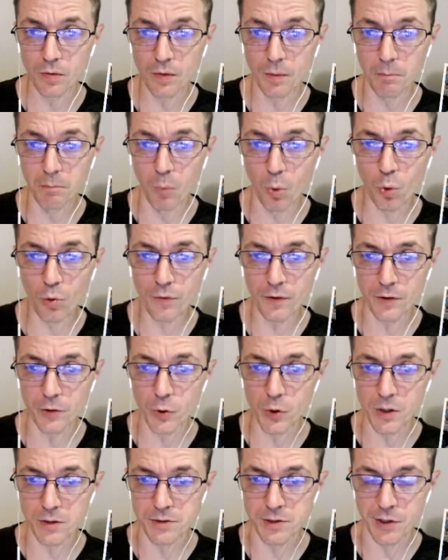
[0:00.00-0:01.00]
The more that
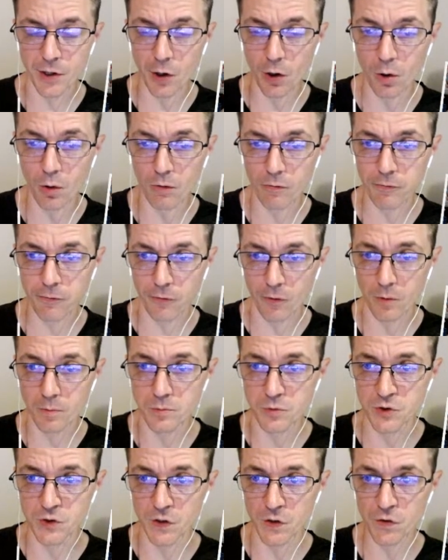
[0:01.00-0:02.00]
you can tell
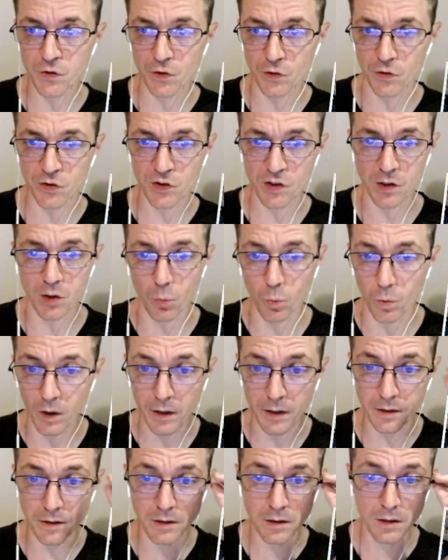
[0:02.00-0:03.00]
from just the
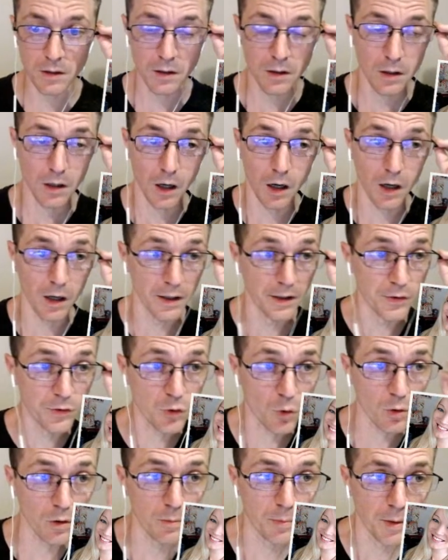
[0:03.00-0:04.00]
silhouette is
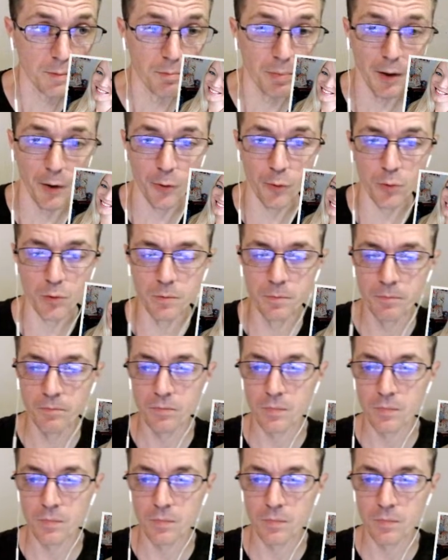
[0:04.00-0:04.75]
going to be better.